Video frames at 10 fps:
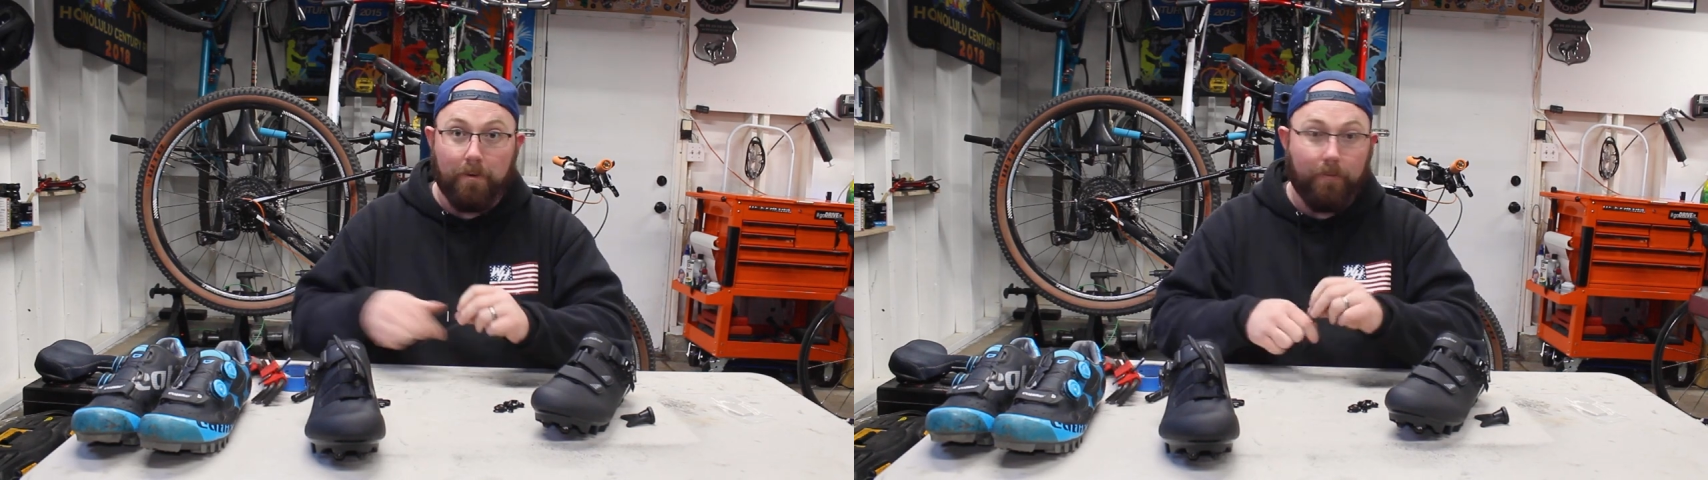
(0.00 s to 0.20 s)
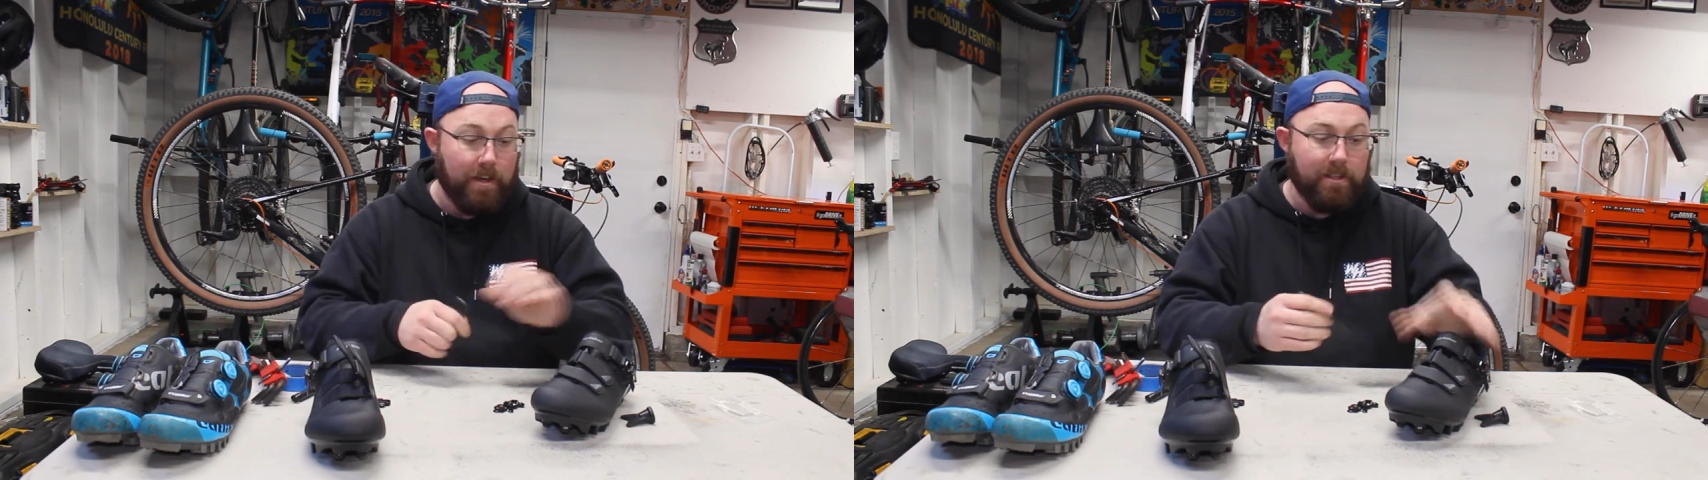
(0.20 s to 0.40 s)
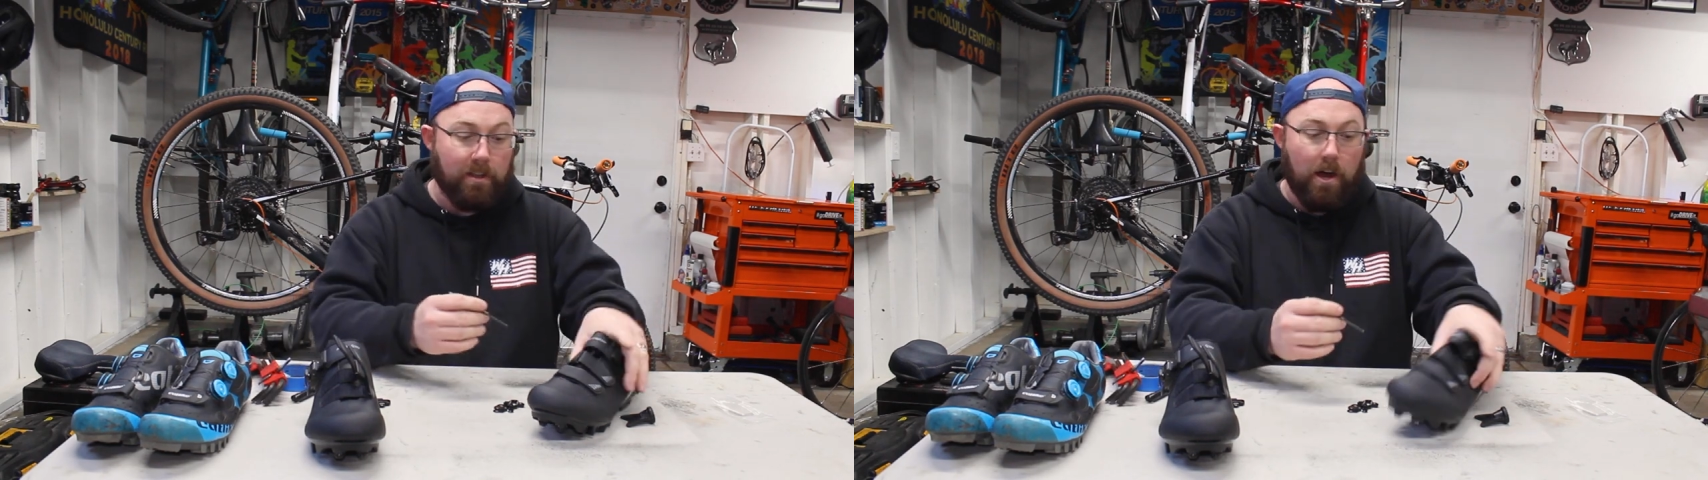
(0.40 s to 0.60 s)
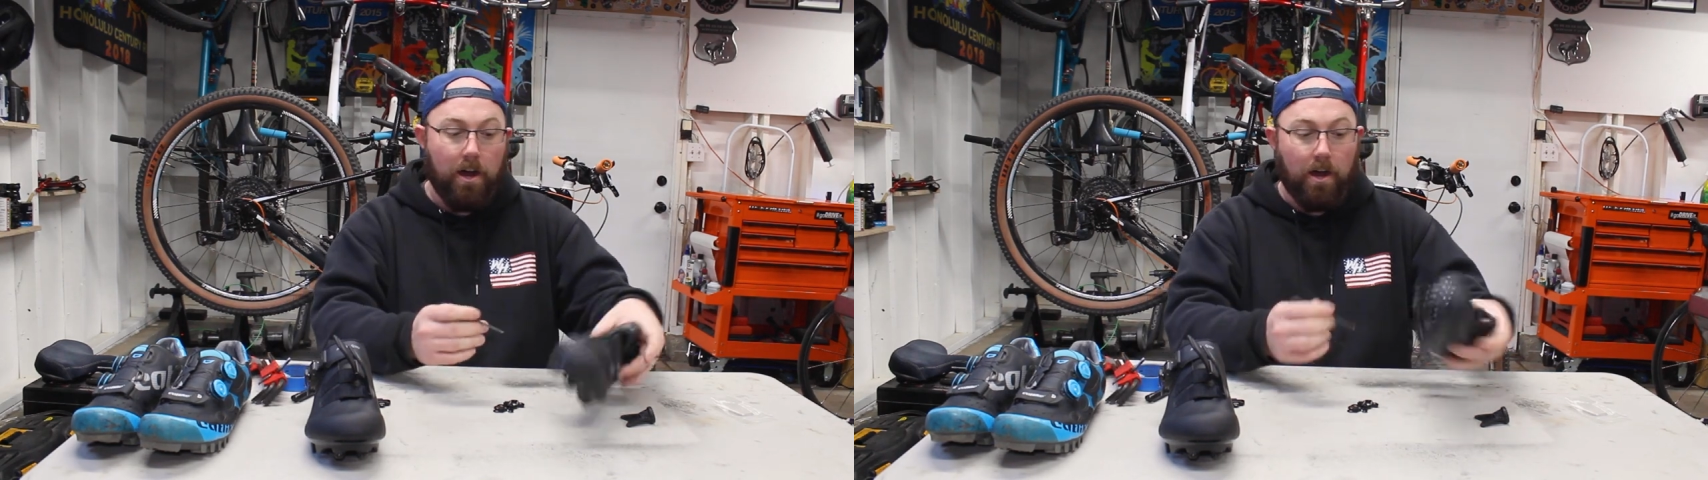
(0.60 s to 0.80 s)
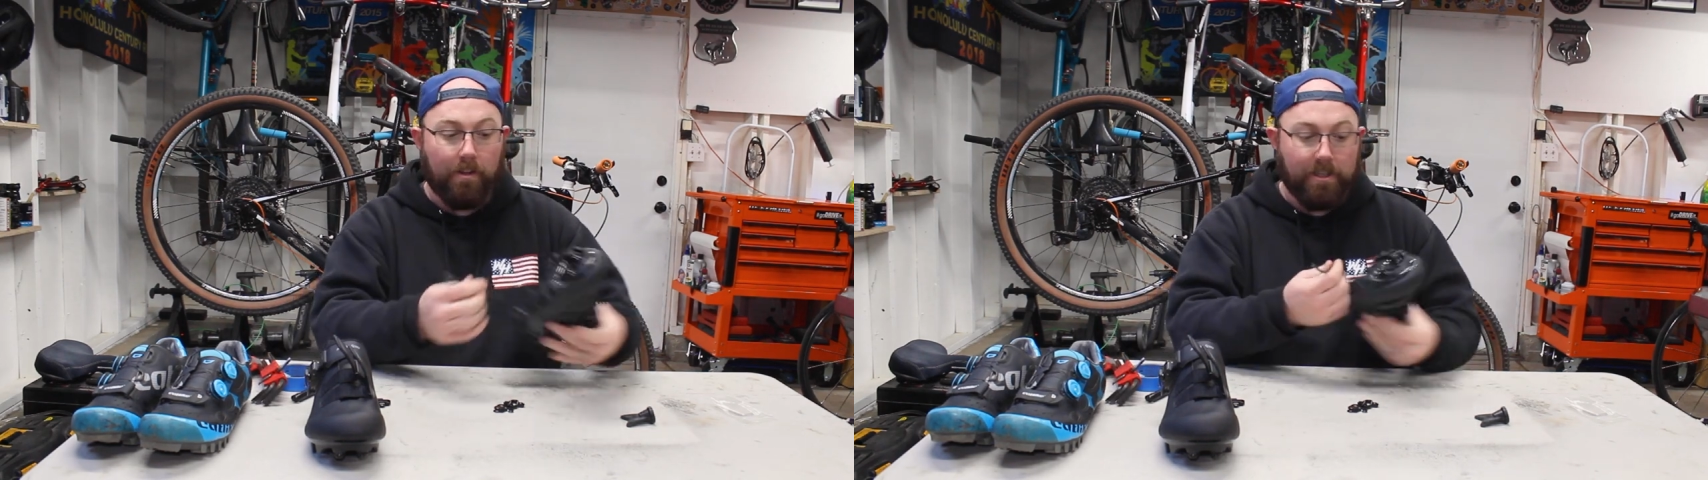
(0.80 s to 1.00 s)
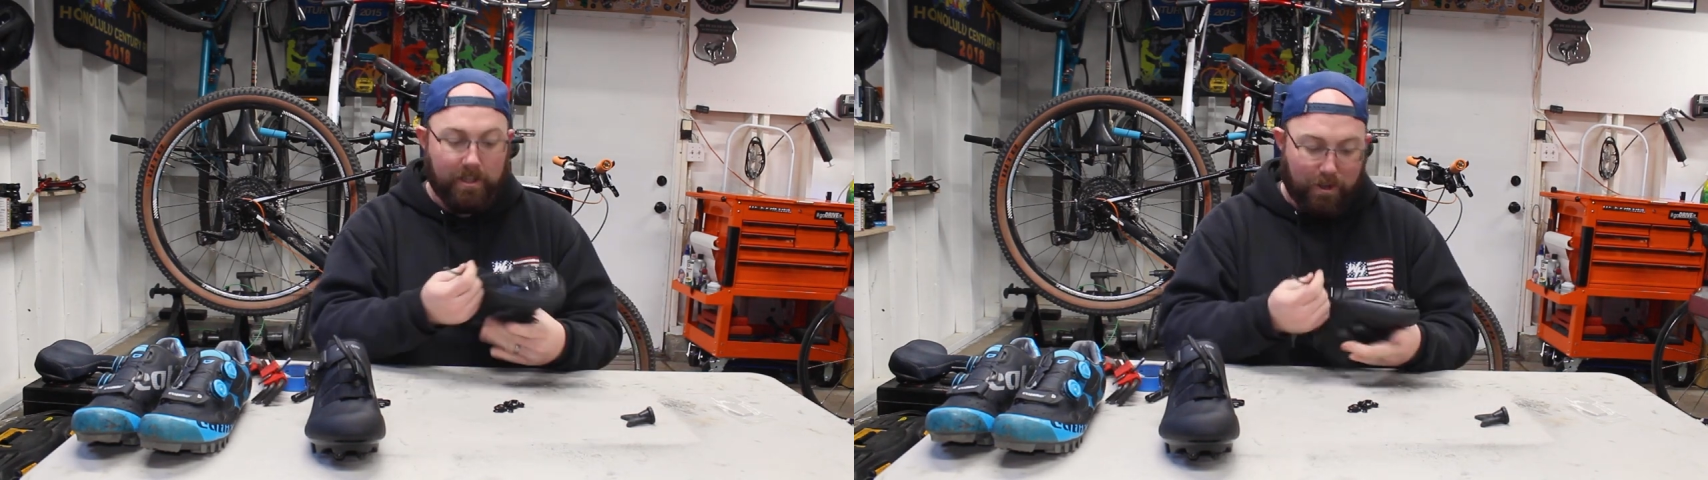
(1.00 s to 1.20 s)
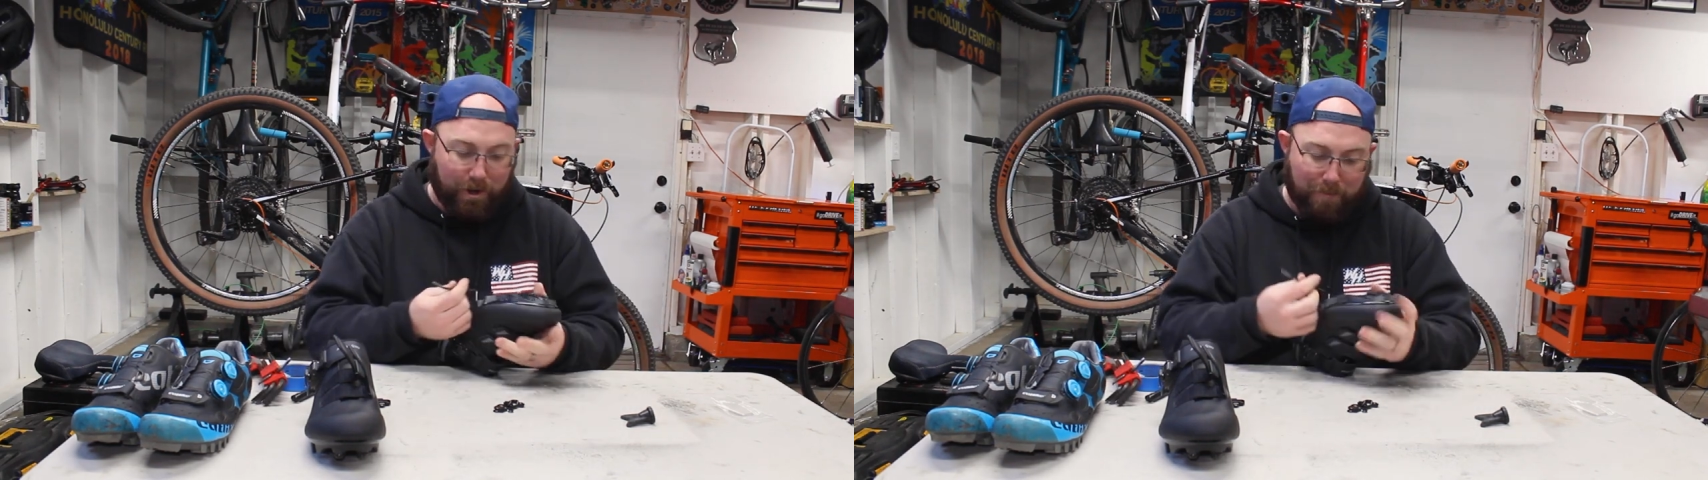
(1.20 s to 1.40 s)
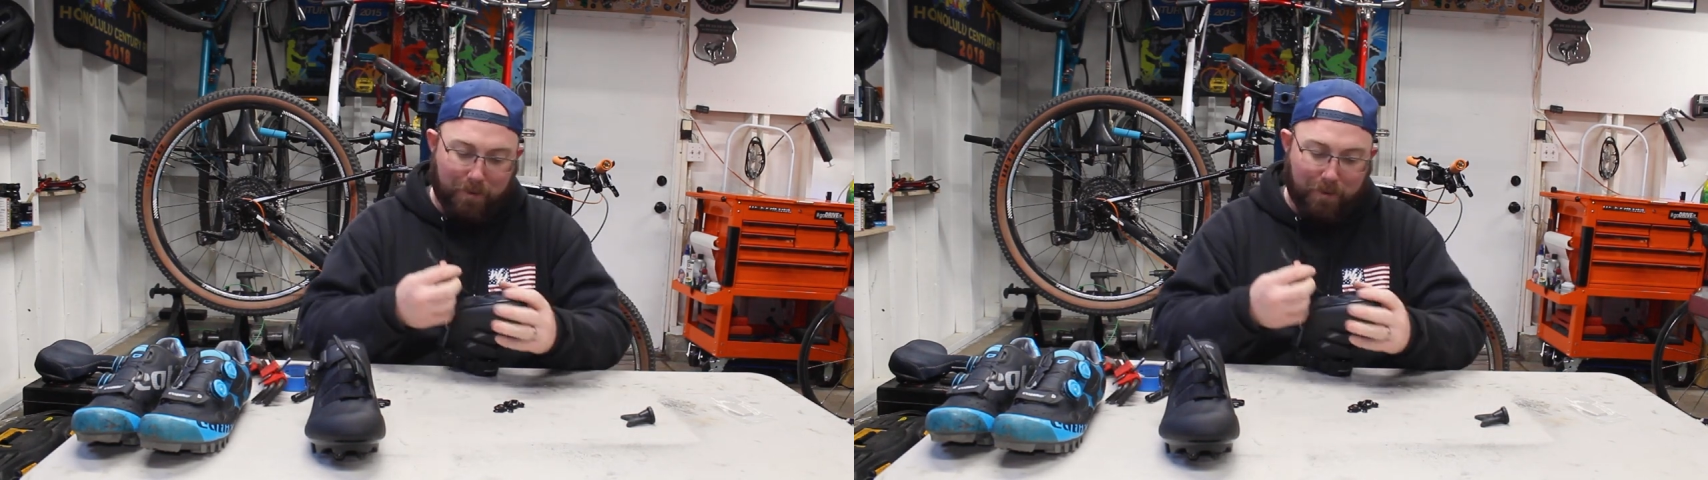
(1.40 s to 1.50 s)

of these, all these other